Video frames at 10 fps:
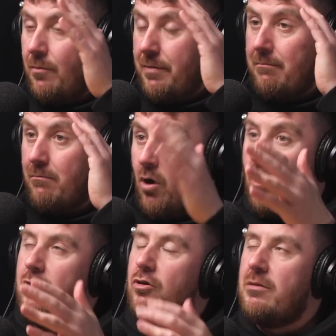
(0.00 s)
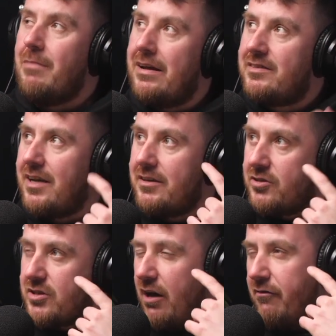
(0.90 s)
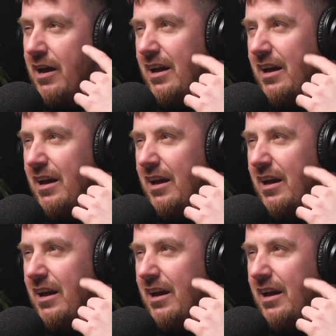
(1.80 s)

being married, or you may have set yourself